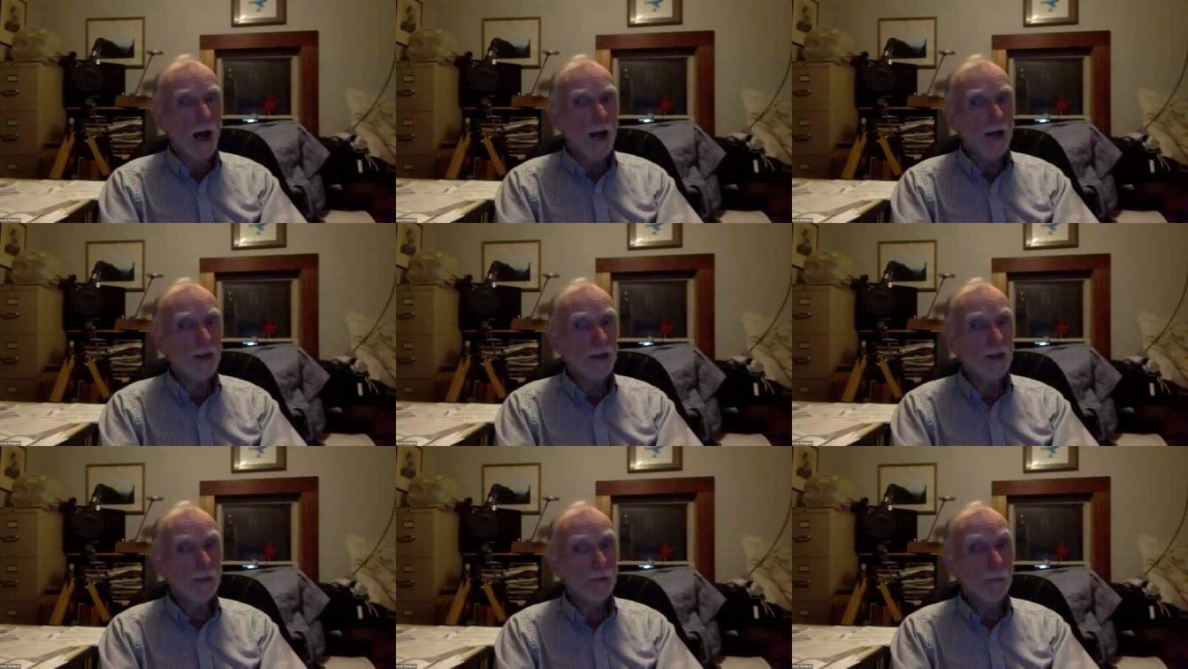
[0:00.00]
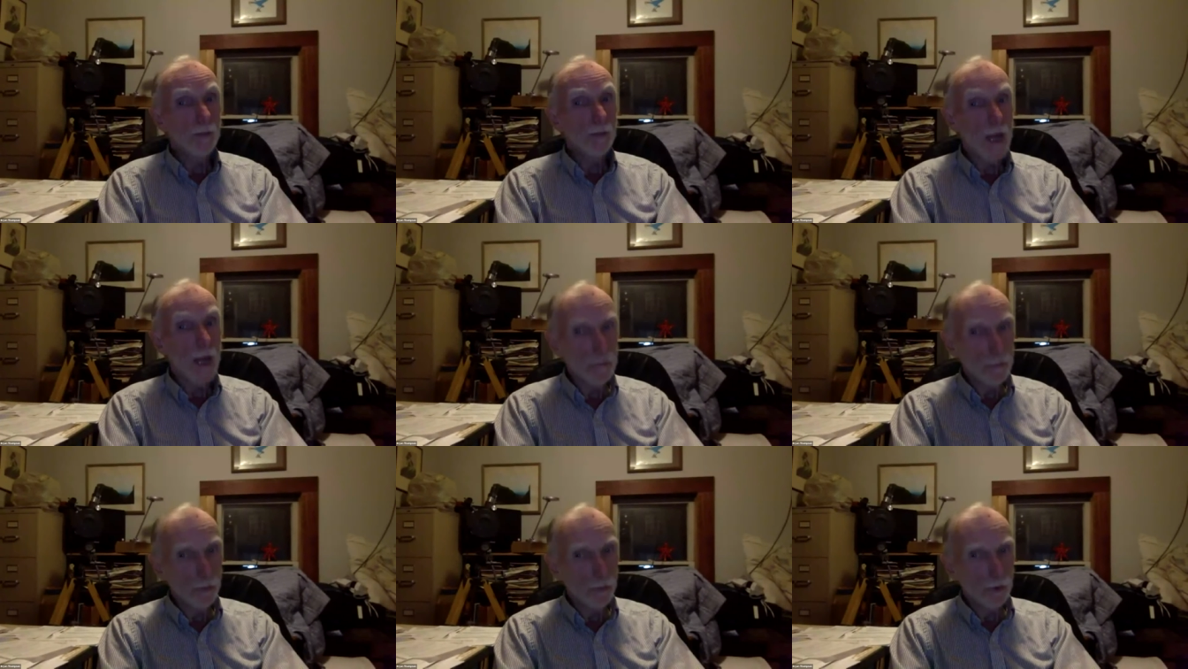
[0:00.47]
I think
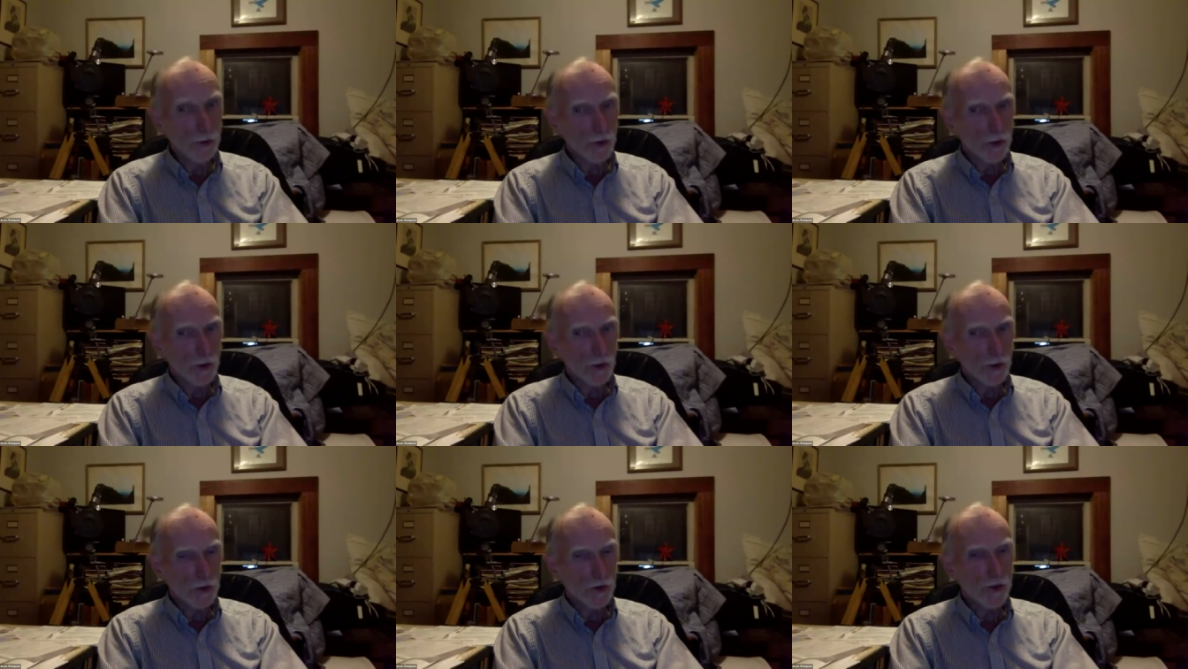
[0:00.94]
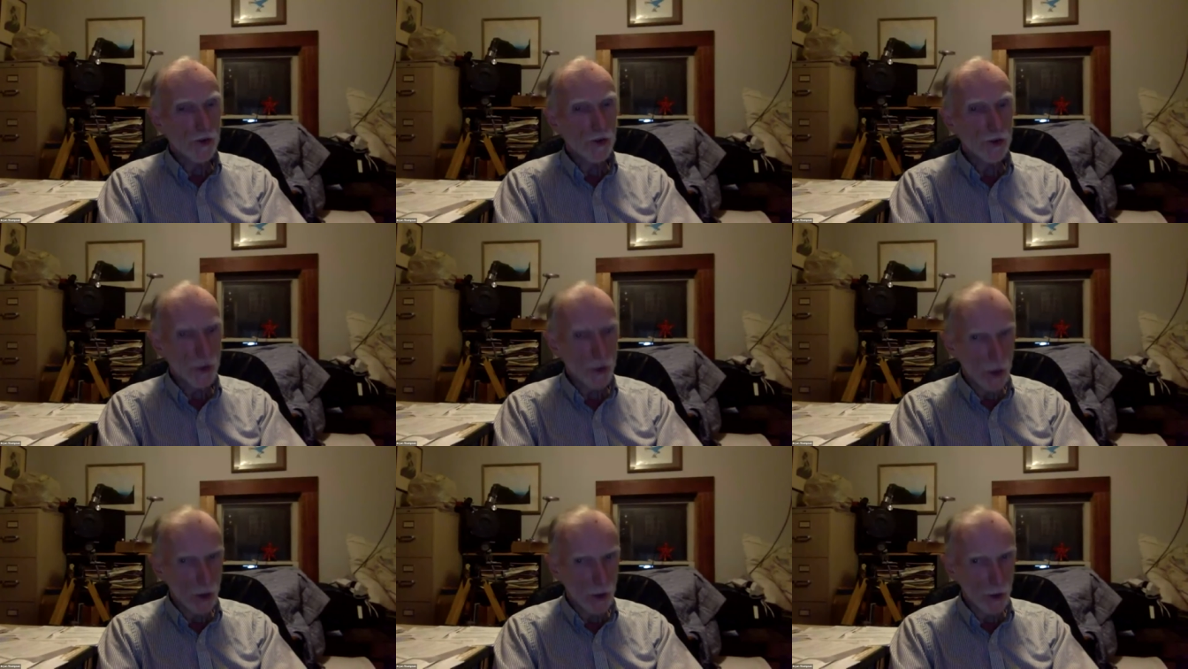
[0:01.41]
my book
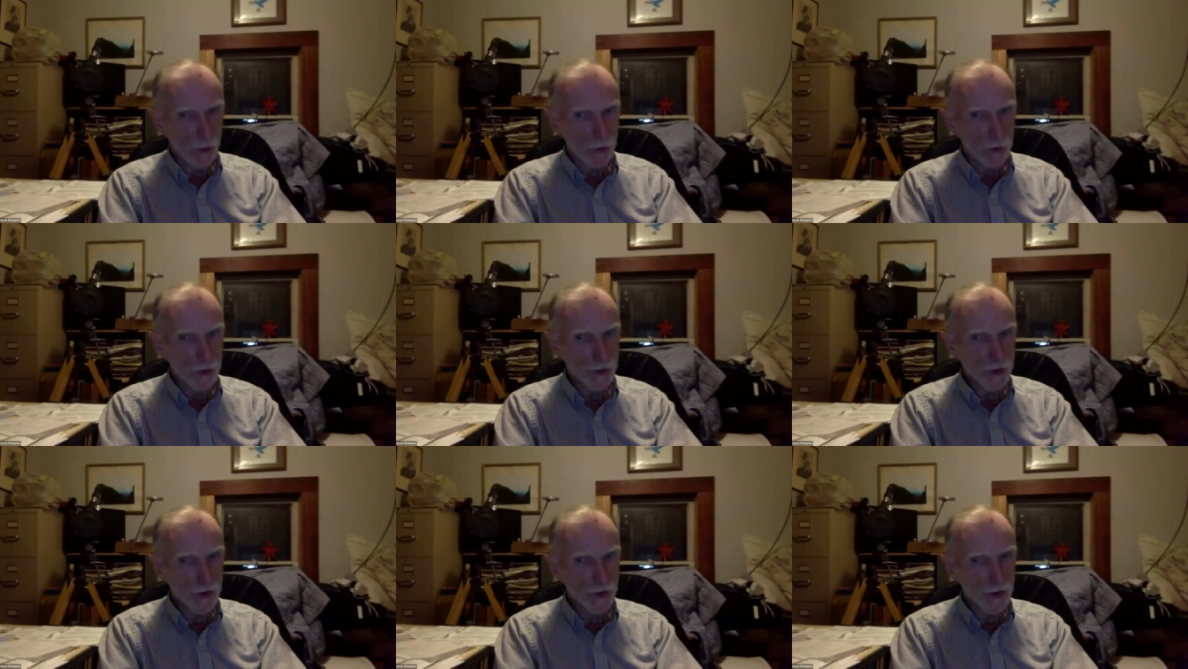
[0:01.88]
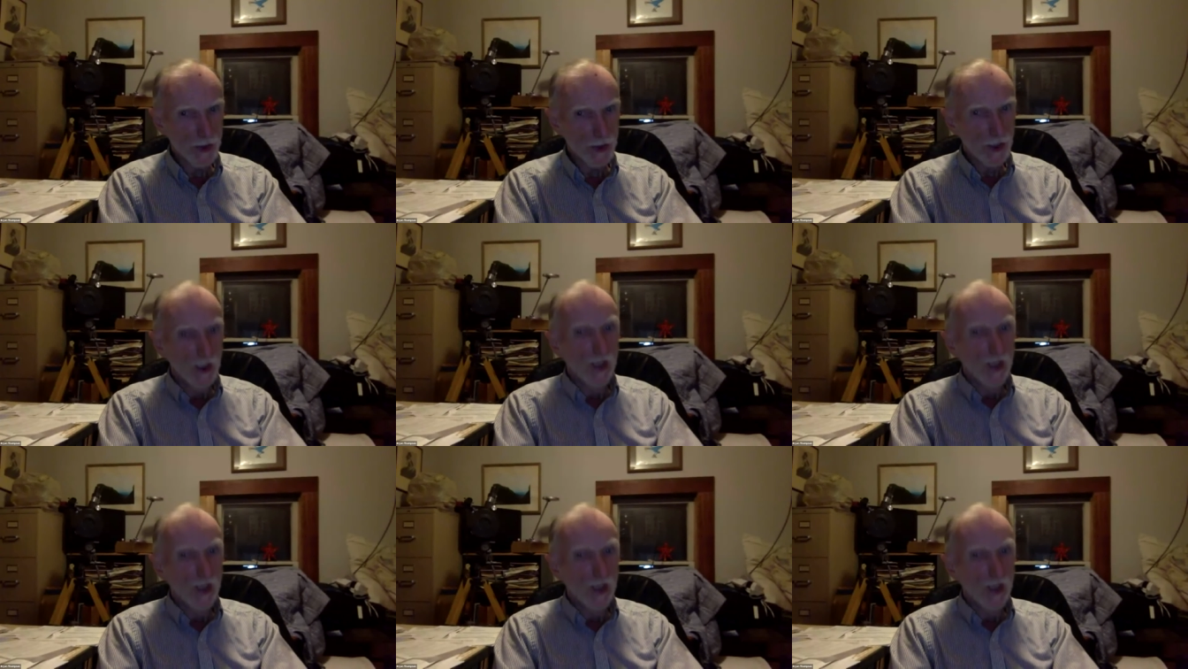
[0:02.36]
shows